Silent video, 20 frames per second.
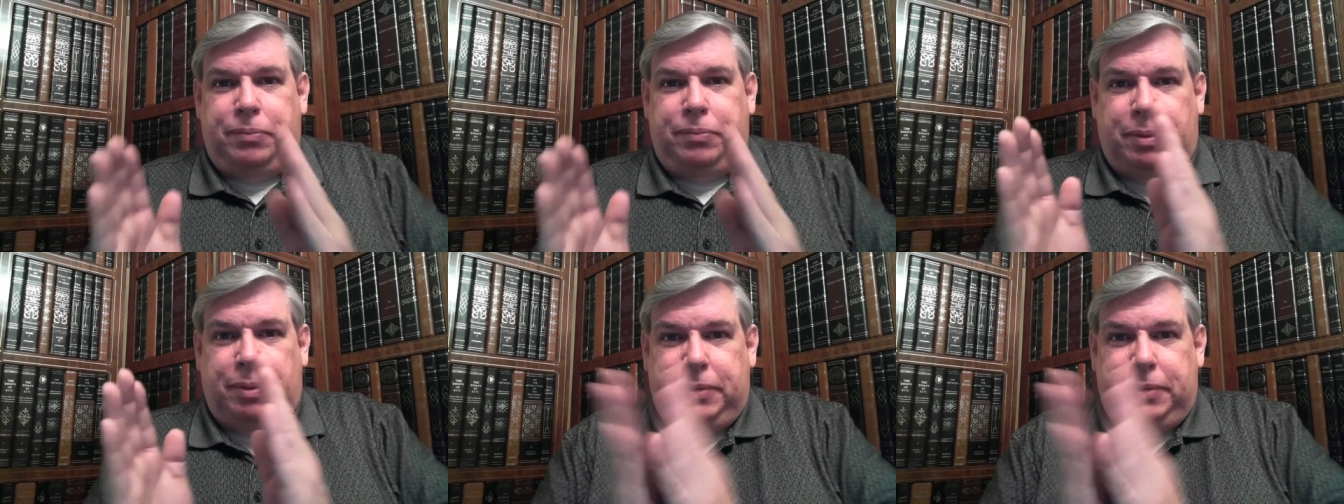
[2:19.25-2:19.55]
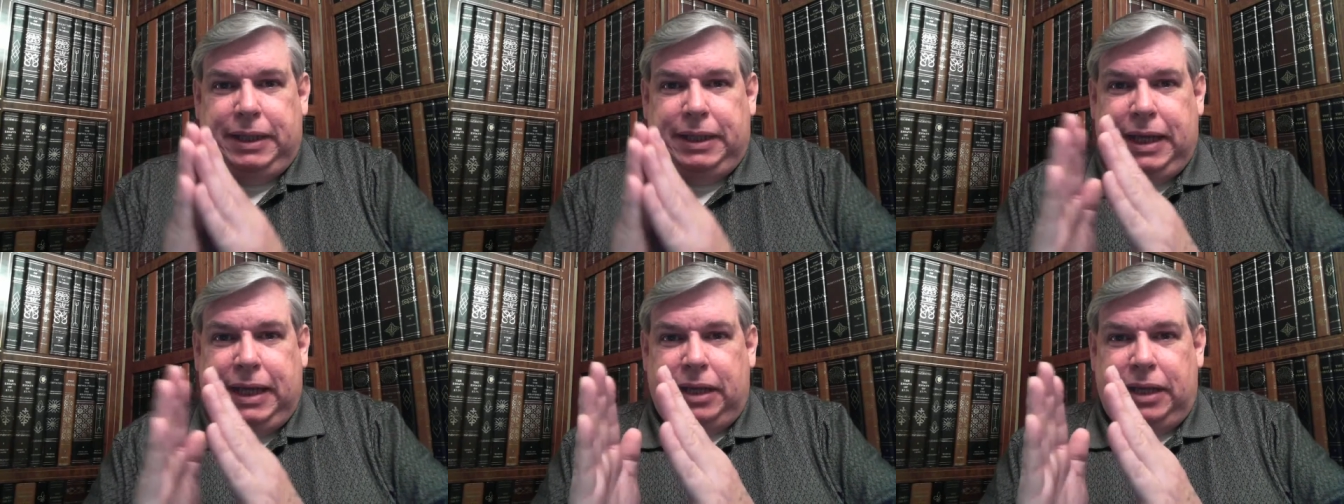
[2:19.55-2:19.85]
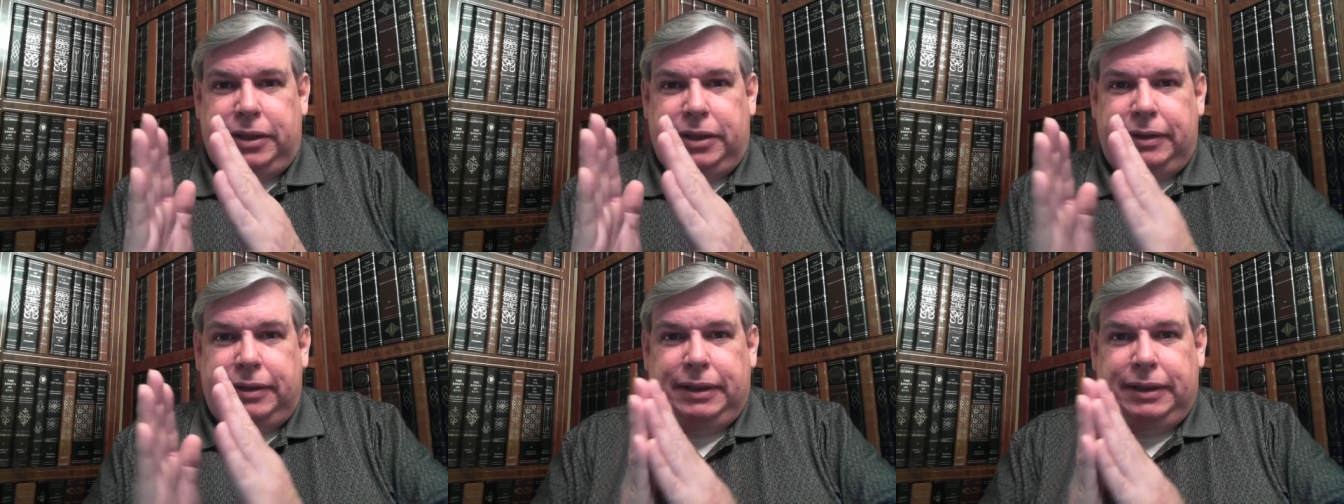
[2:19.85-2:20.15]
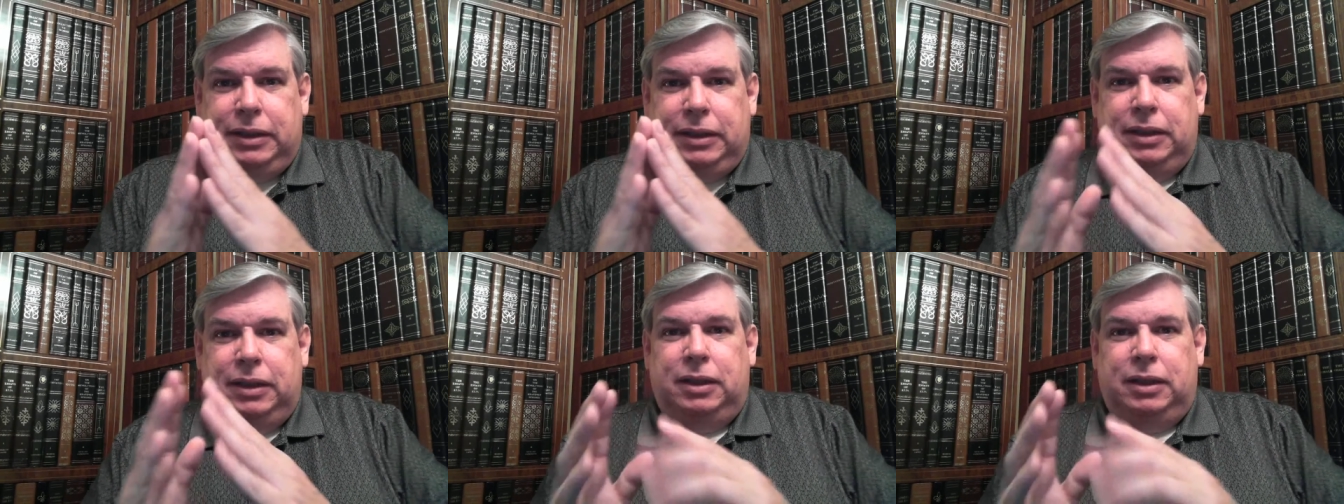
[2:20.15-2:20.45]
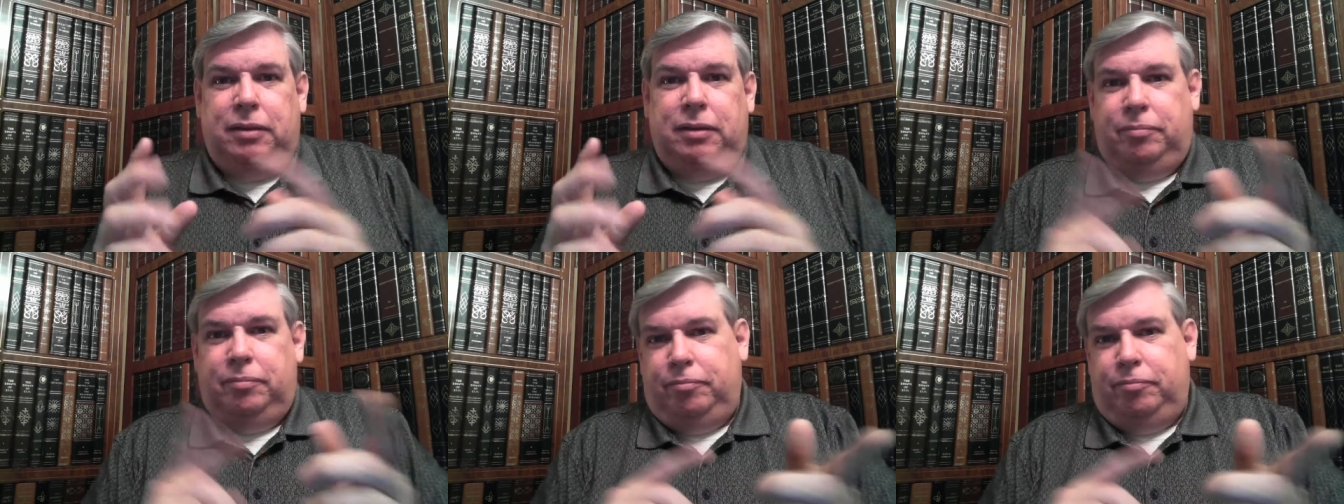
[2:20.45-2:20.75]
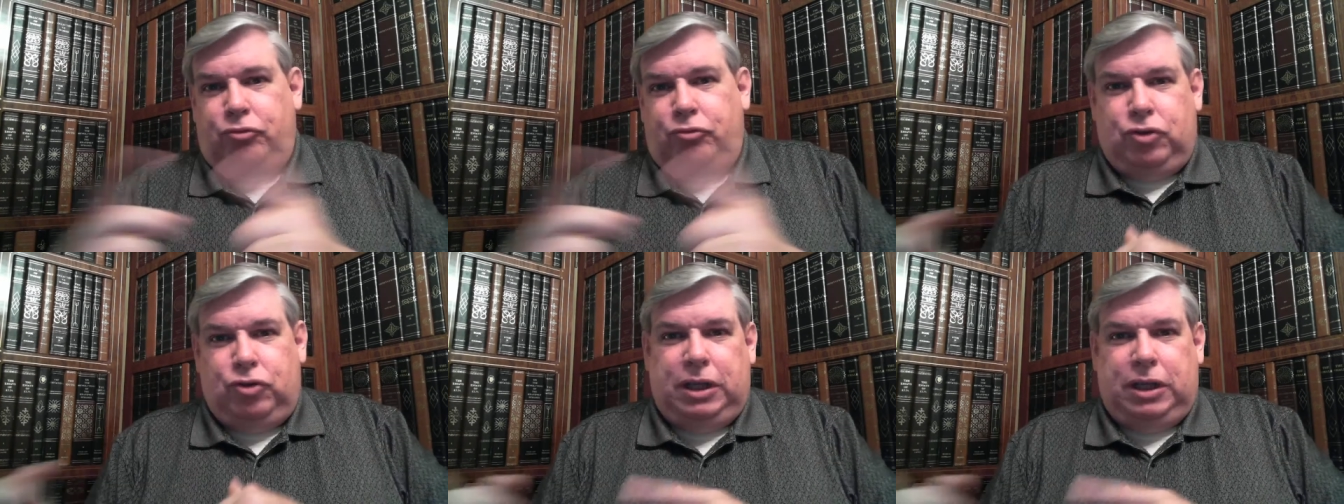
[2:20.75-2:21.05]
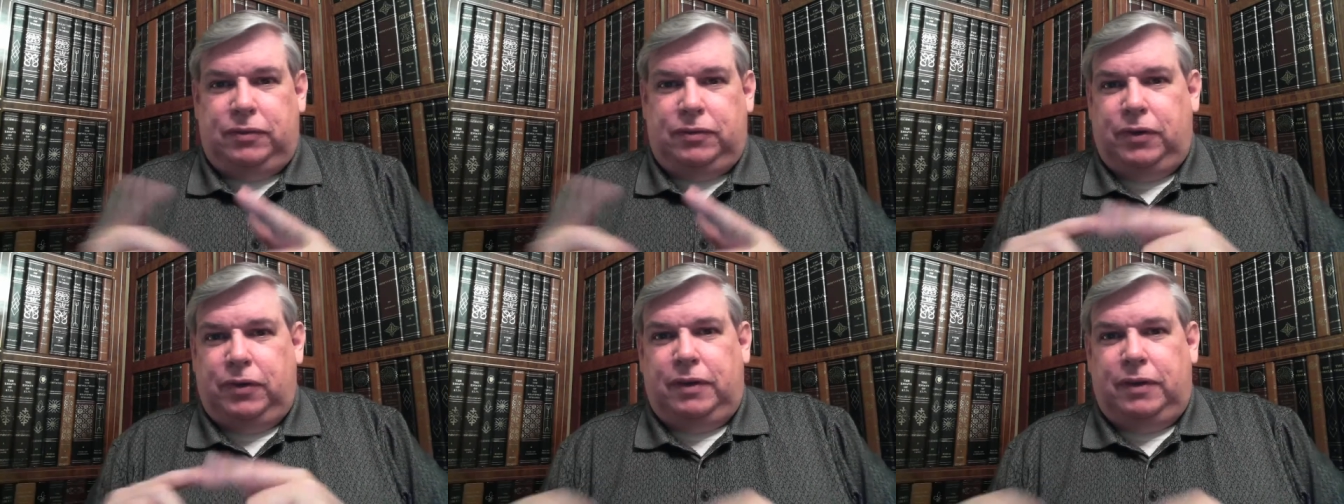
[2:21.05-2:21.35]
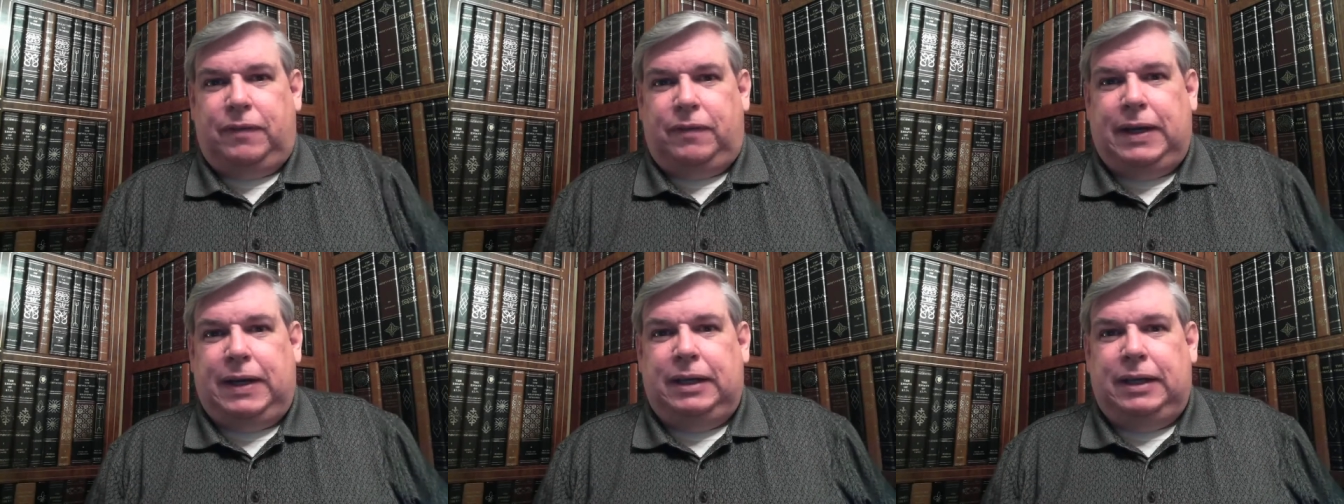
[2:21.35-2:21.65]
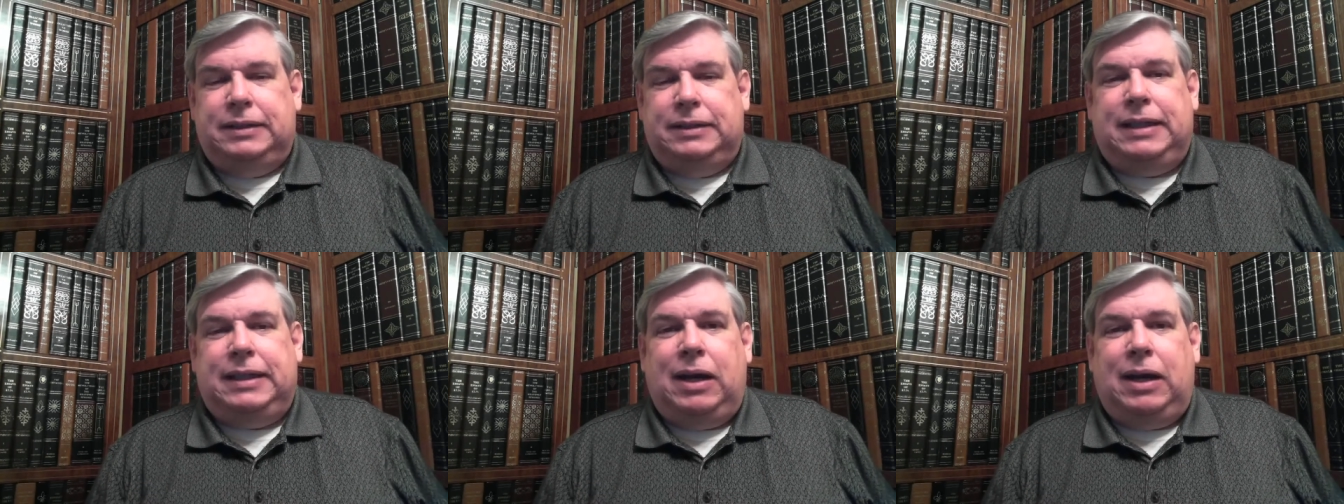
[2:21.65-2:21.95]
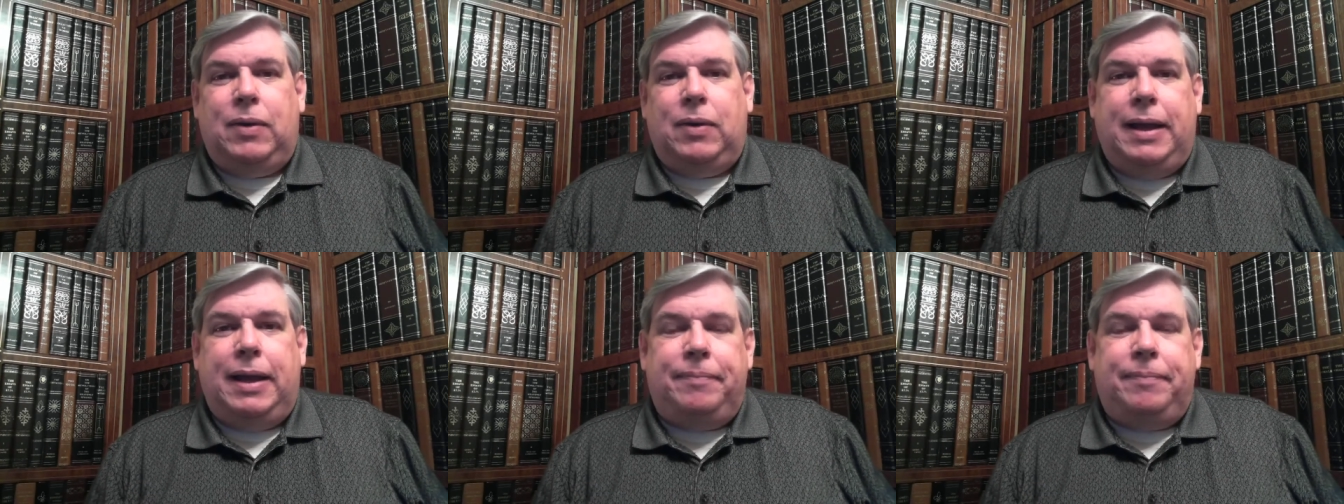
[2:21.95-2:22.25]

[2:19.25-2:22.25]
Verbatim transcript: them together and transfer the files that way.